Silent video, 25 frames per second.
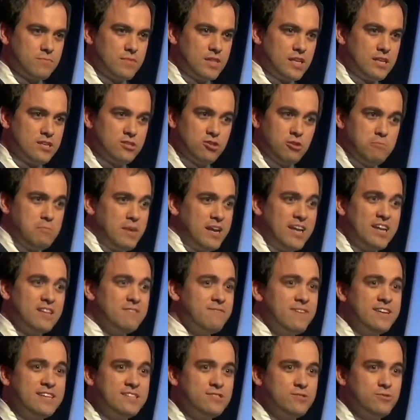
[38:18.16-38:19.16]
So my
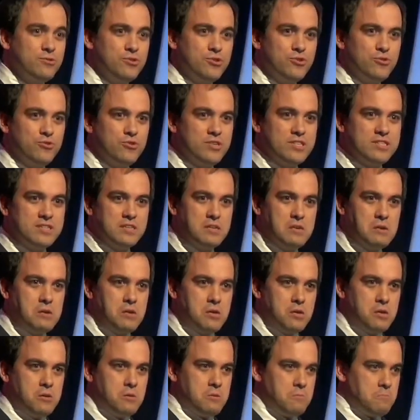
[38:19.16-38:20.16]
advice to you is,
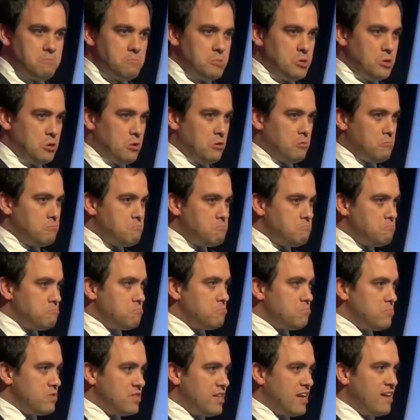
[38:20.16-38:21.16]
you know,
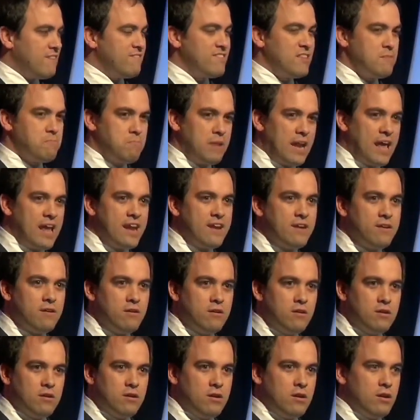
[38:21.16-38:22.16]
draft a
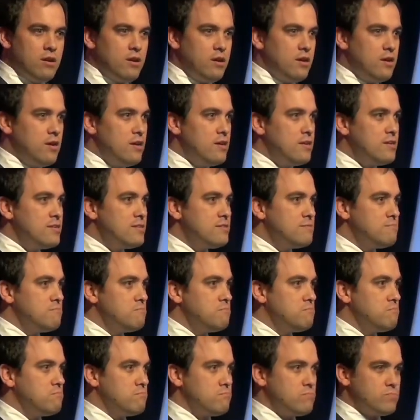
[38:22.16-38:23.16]

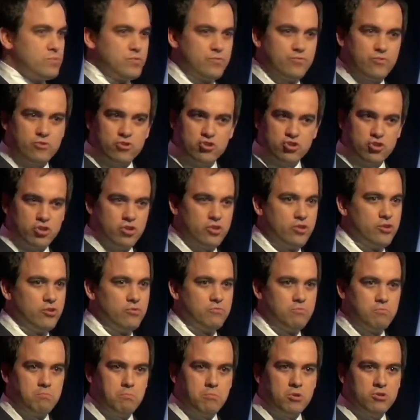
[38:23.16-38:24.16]
plan. For sure,
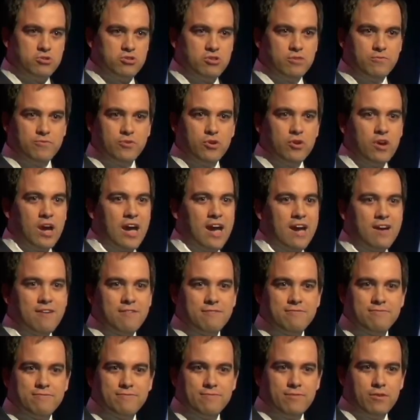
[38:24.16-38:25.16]
most of you
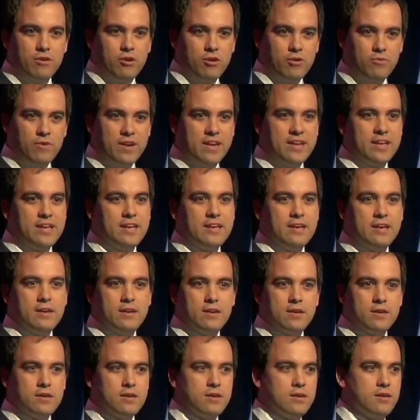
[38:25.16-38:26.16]
have
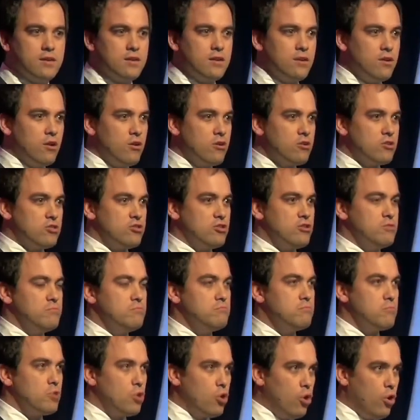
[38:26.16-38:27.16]
already a
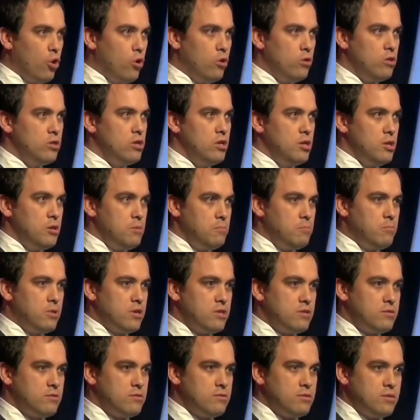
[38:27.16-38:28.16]
long-term goal,
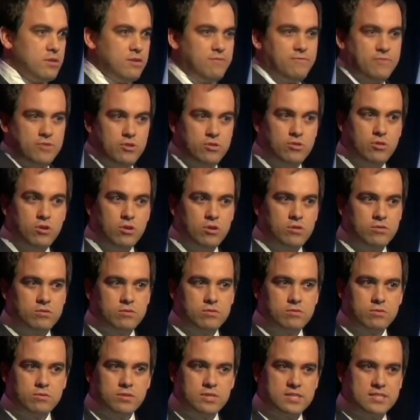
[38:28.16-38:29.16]
but if you
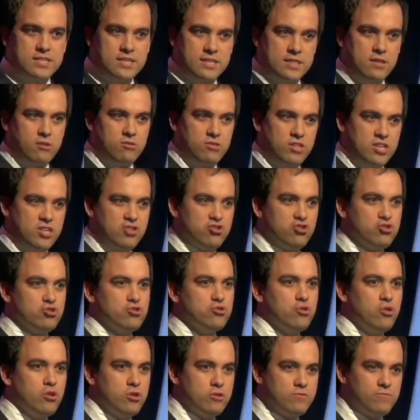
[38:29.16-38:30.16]
don't, set audacious
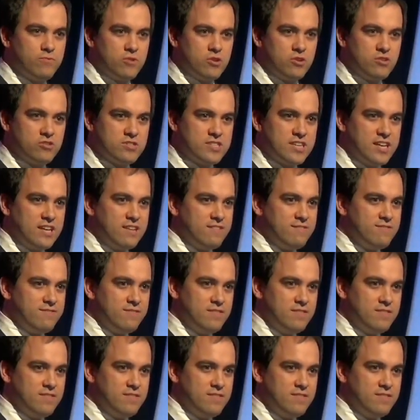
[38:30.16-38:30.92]
goals for yourself.